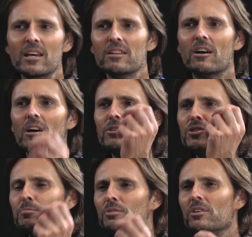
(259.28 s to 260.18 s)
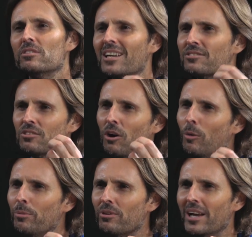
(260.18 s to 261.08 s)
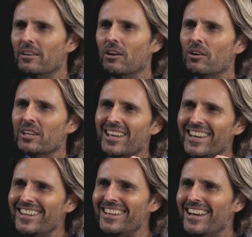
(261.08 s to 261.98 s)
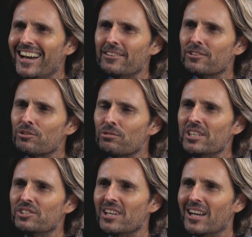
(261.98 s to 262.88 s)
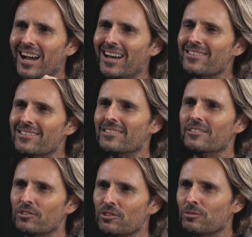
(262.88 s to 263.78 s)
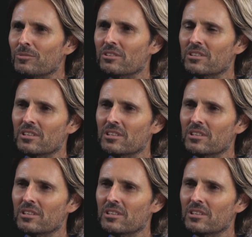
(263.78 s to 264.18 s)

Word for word: The Holy Spirit doesn't operate on any other creature other than the human